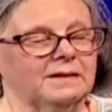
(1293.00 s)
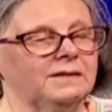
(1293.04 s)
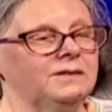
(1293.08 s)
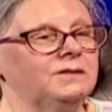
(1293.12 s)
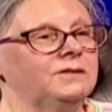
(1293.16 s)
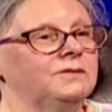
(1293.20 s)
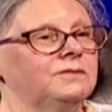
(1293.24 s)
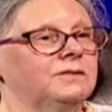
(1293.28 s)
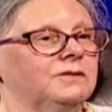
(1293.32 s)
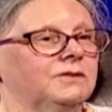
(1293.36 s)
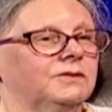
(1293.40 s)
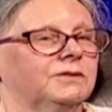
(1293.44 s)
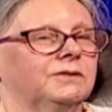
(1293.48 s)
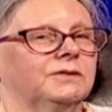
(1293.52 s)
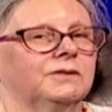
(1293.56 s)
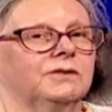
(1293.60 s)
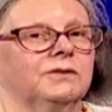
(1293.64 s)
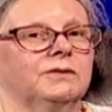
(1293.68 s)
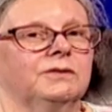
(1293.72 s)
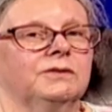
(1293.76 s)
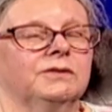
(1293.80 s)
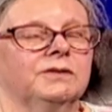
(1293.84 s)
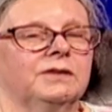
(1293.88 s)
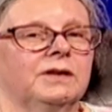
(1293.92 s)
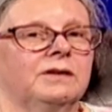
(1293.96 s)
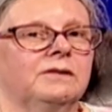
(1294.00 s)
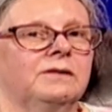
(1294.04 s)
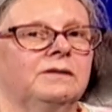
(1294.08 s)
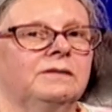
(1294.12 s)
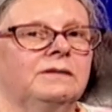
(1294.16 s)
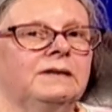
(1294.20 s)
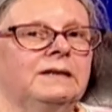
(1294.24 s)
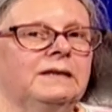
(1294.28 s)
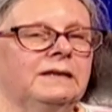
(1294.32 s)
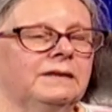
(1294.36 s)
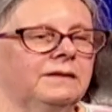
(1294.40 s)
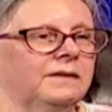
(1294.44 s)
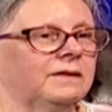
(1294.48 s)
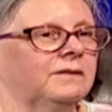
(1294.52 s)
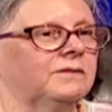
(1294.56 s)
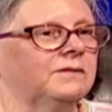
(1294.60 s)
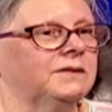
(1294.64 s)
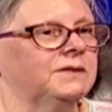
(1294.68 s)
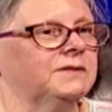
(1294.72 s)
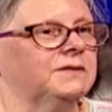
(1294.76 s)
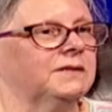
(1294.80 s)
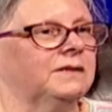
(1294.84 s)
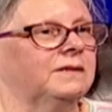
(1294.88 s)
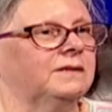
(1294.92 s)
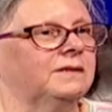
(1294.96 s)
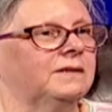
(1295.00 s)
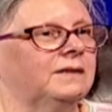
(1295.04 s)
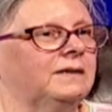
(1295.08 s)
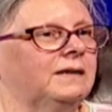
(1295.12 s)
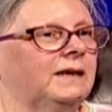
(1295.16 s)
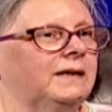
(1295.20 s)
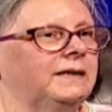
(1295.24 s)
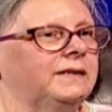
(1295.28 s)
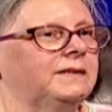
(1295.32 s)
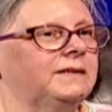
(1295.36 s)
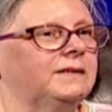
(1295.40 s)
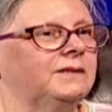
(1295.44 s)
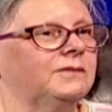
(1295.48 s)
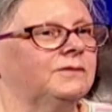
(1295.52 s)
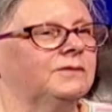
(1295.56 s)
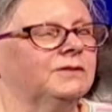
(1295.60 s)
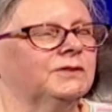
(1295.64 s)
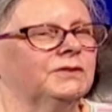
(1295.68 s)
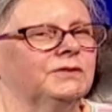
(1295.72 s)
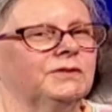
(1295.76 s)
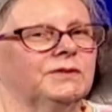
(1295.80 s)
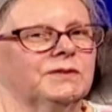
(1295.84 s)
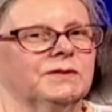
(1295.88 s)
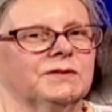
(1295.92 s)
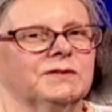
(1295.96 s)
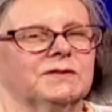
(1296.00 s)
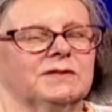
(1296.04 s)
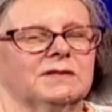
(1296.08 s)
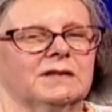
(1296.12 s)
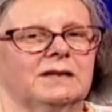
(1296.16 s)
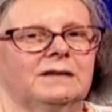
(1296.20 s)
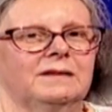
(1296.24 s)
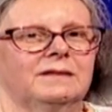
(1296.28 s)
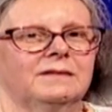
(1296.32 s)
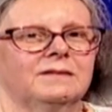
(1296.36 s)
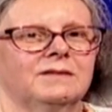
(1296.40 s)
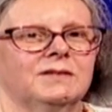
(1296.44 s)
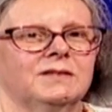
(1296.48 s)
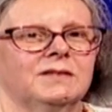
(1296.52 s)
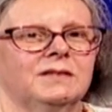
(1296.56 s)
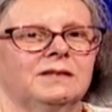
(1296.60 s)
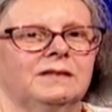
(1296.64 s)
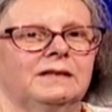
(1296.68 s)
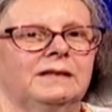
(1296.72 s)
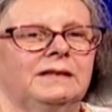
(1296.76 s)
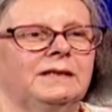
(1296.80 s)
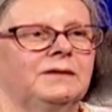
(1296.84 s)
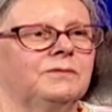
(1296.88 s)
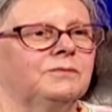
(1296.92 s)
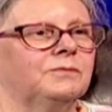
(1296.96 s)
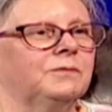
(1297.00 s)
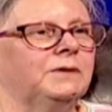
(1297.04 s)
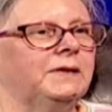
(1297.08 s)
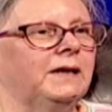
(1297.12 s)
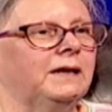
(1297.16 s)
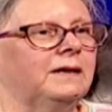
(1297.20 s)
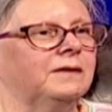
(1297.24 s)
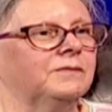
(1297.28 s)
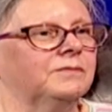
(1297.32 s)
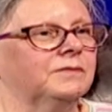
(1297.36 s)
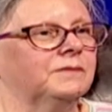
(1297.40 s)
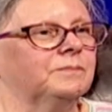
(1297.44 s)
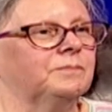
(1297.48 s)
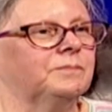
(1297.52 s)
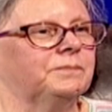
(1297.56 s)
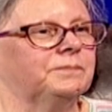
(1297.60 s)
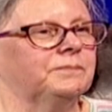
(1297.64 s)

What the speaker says: I do cook, although there is a lady who cooks, and certainly if we have